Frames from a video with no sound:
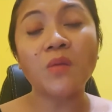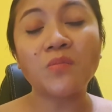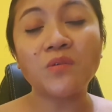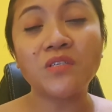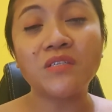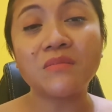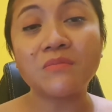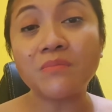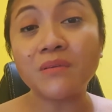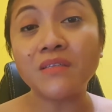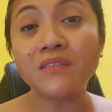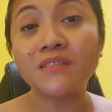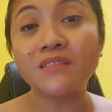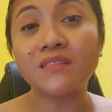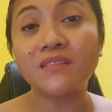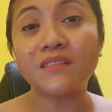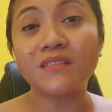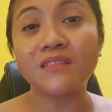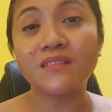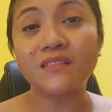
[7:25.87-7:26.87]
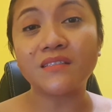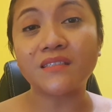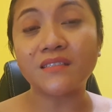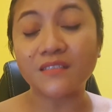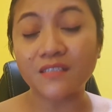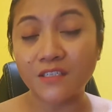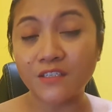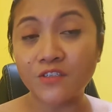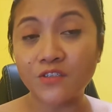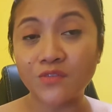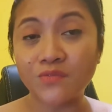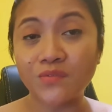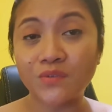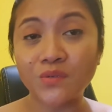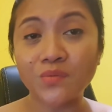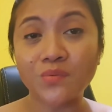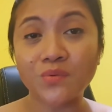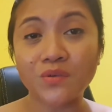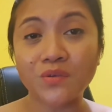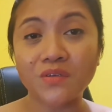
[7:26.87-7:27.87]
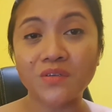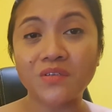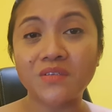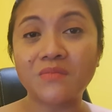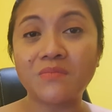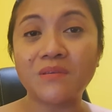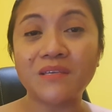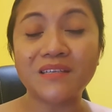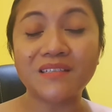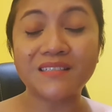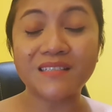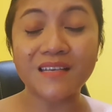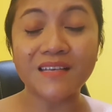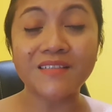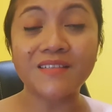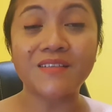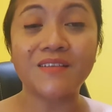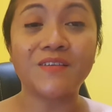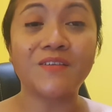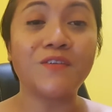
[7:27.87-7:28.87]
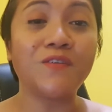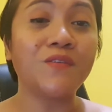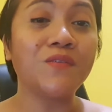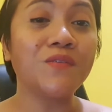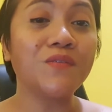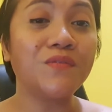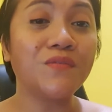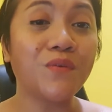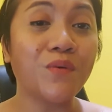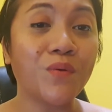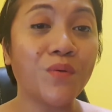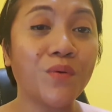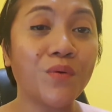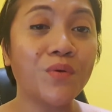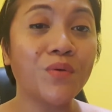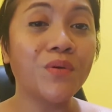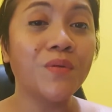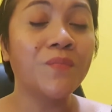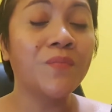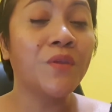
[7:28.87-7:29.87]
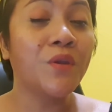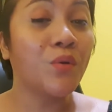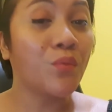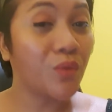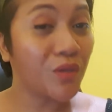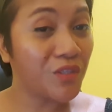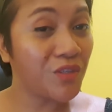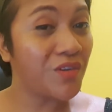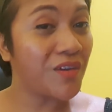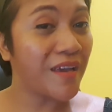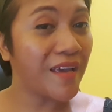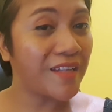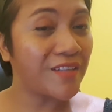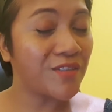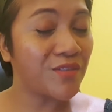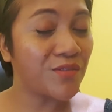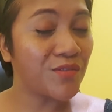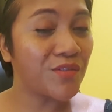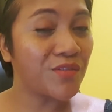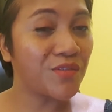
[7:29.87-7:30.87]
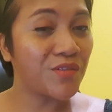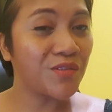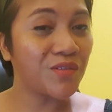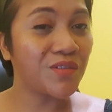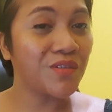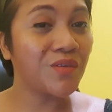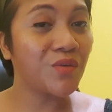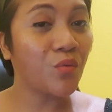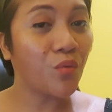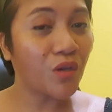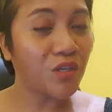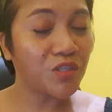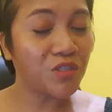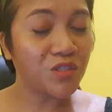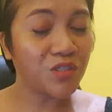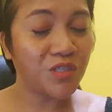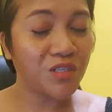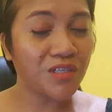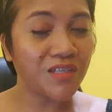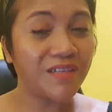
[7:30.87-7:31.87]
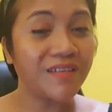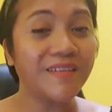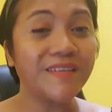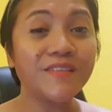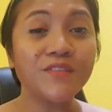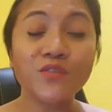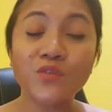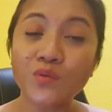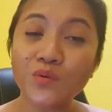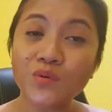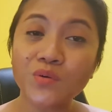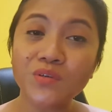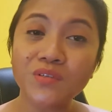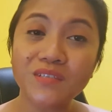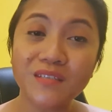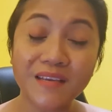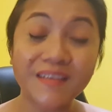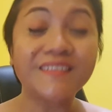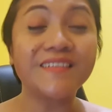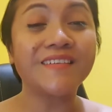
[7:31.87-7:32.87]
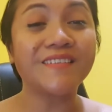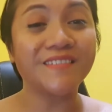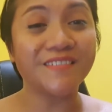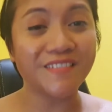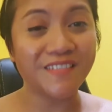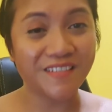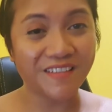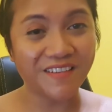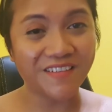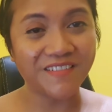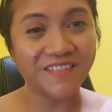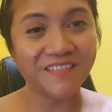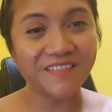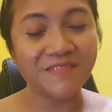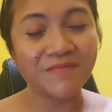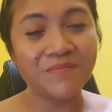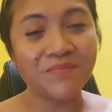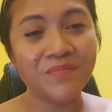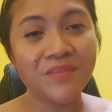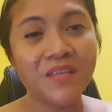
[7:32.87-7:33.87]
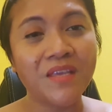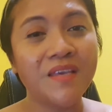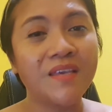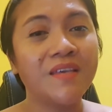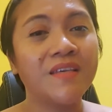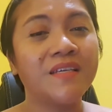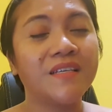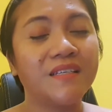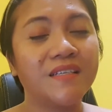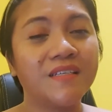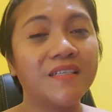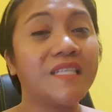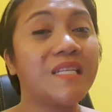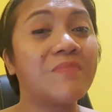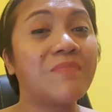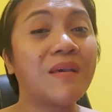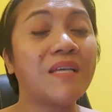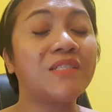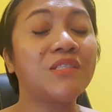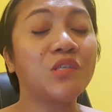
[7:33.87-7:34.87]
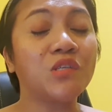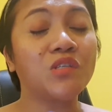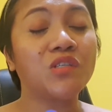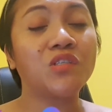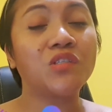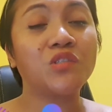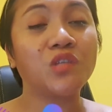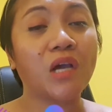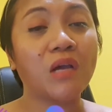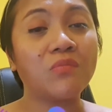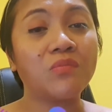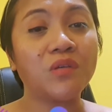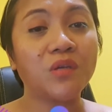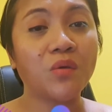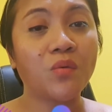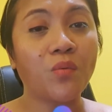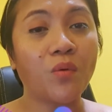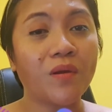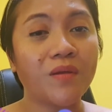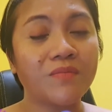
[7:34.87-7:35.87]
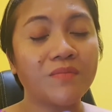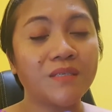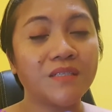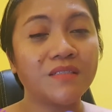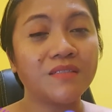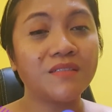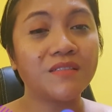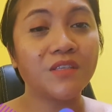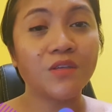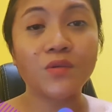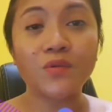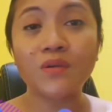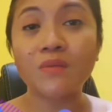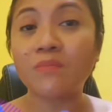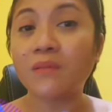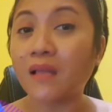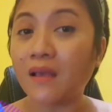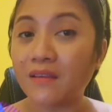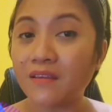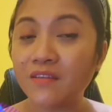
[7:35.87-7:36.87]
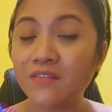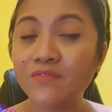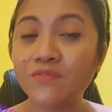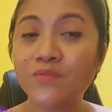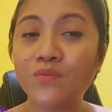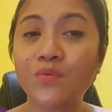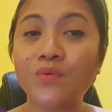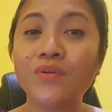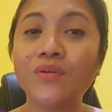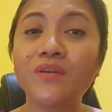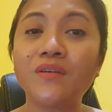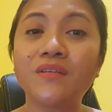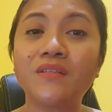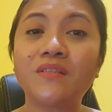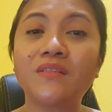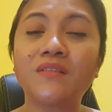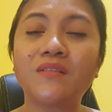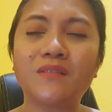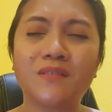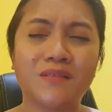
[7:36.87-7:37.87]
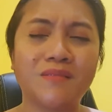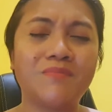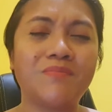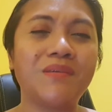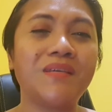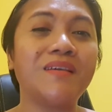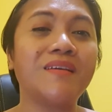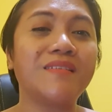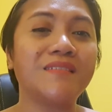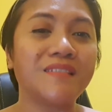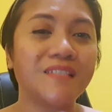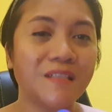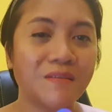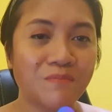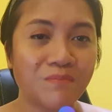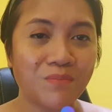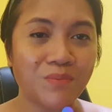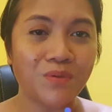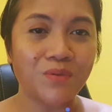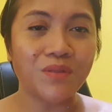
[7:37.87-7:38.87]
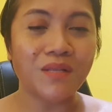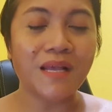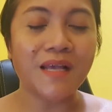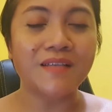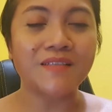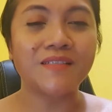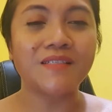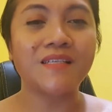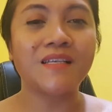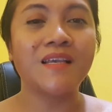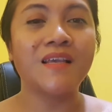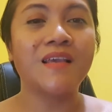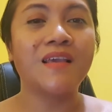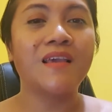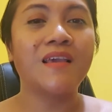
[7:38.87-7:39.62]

common ability that an interviewer could be assessing you for when you answer a certain question is your technical skill. It depends on the job requirement you're applying for. It could be as simple as